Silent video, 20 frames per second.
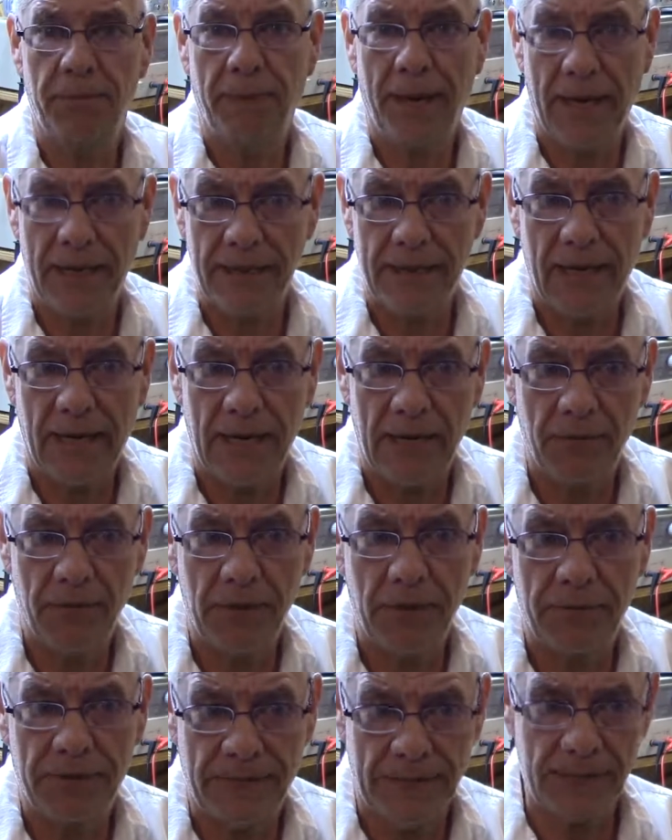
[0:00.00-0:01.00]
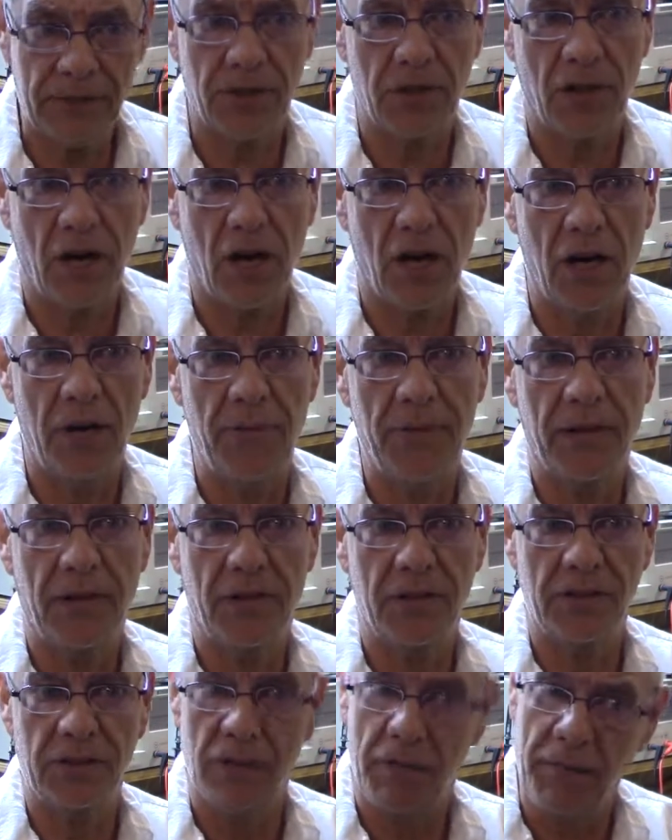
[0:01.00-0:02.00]
bad guy with a Tesla car
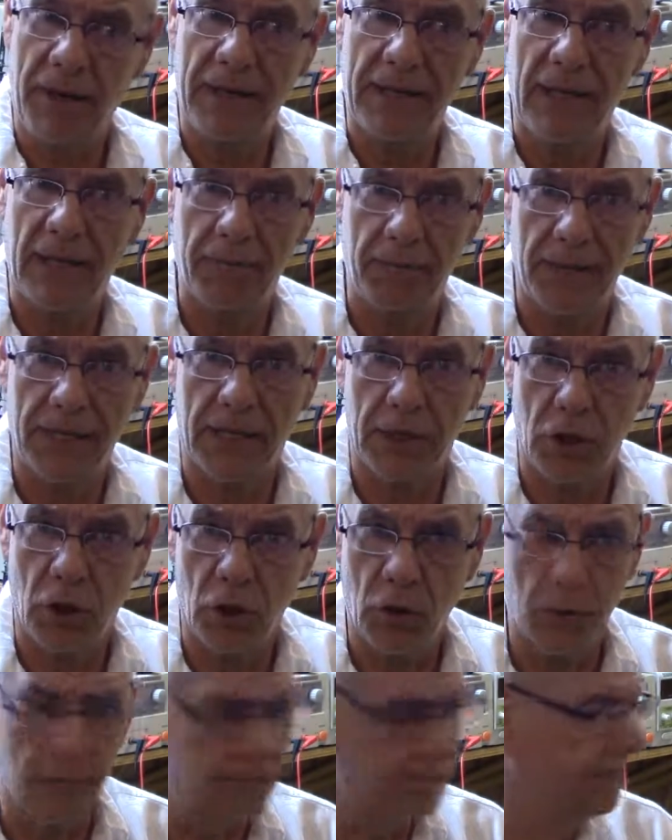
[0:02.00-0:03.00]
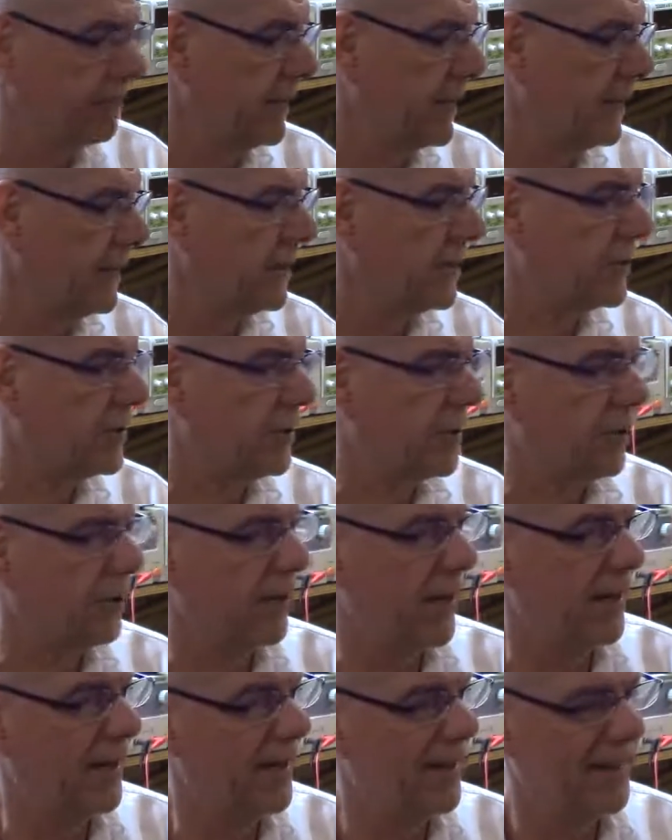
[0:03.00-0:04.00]
because you might not make it home. So
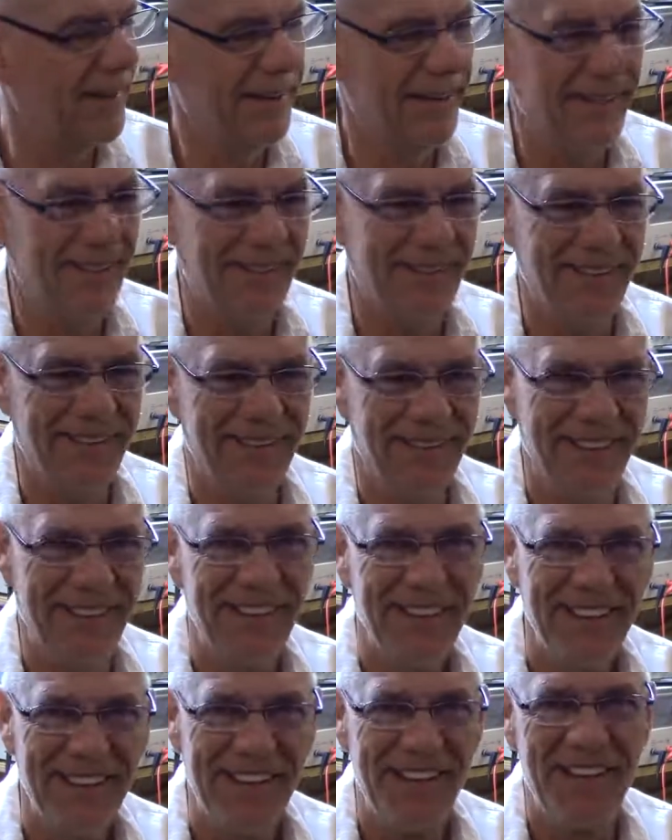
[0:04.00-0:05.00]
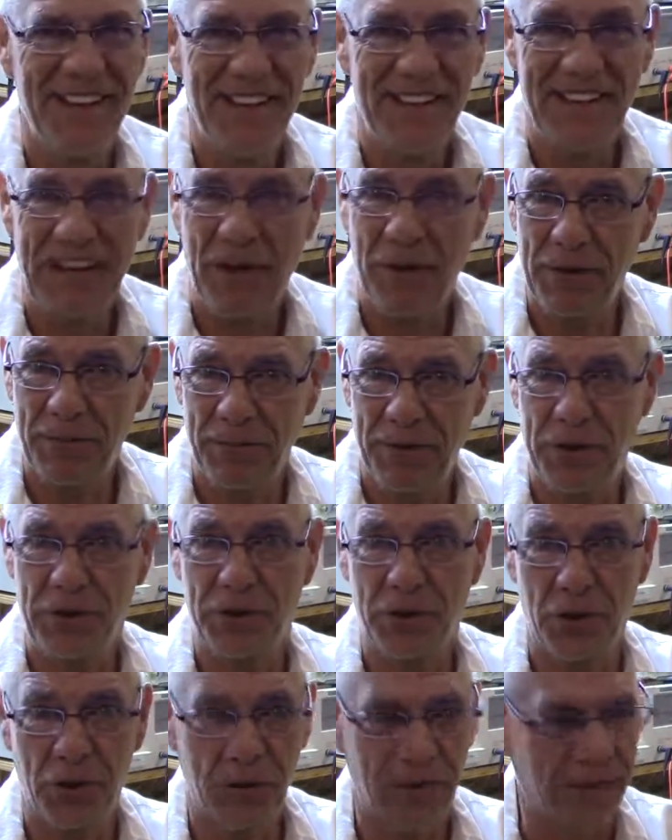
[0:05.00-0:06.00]
that would be a
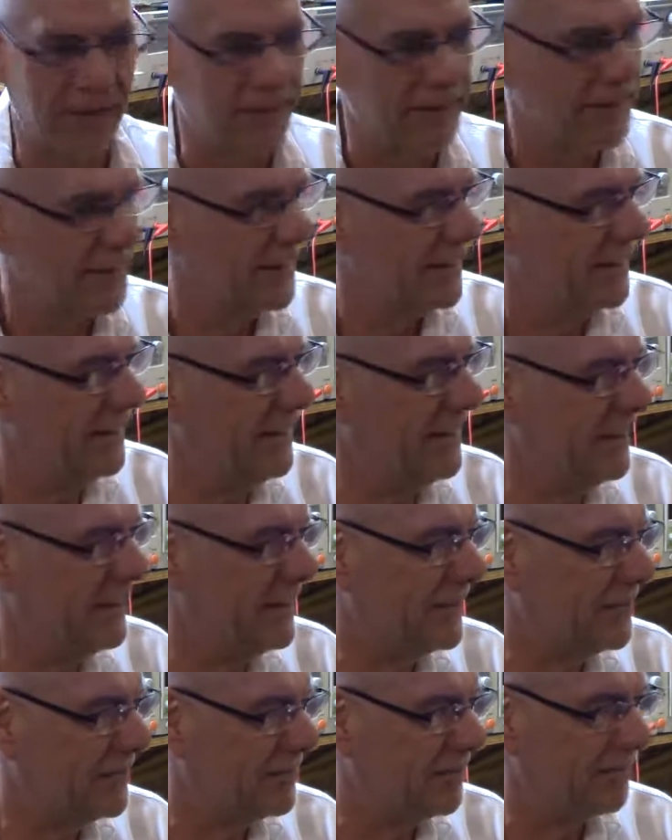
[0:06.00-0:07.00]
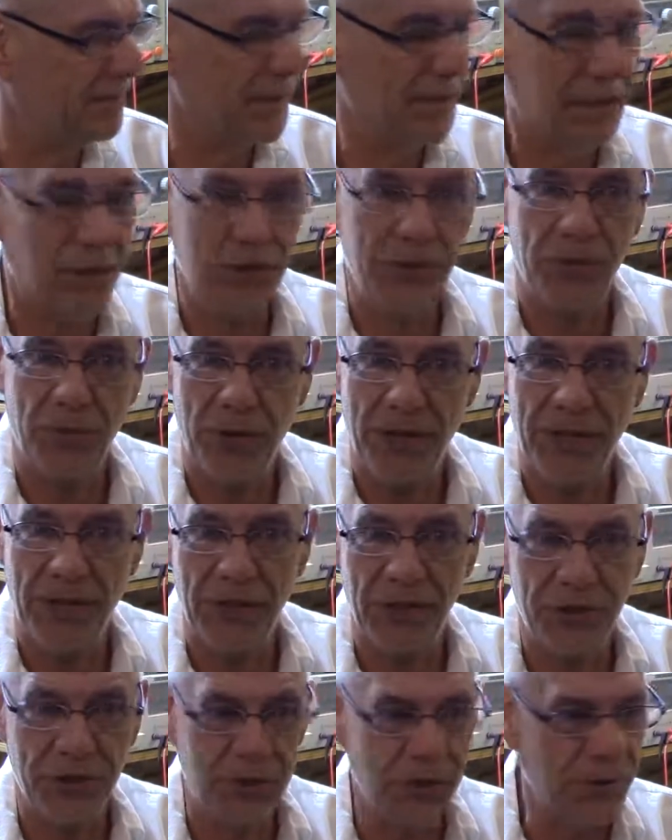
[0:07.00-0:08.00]
slogan because you run out
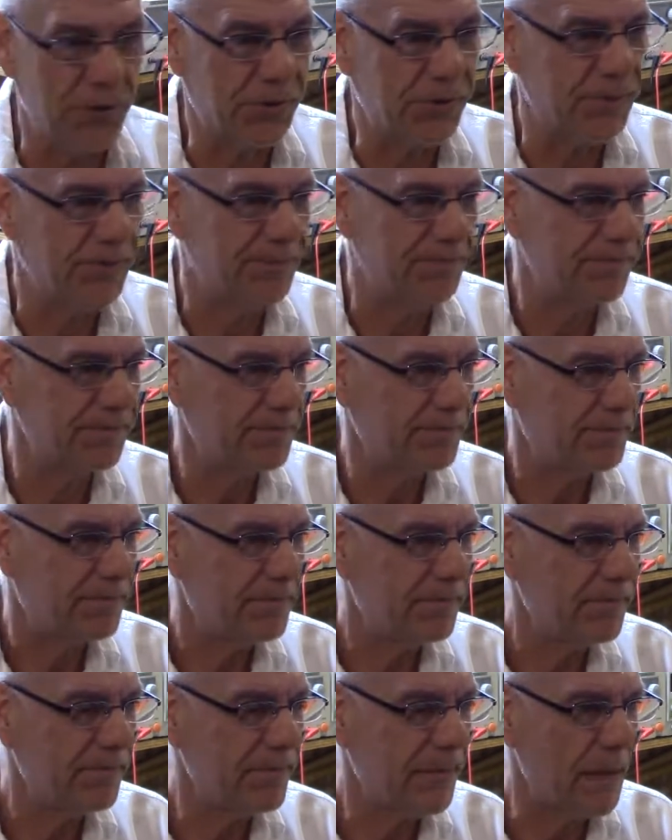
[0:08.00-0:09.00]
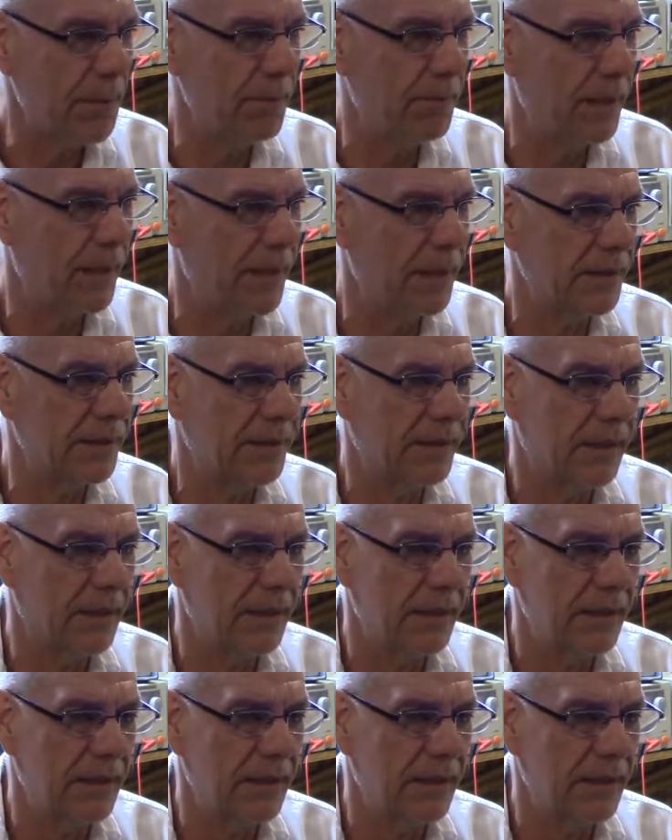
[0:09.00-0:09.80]
of juice. But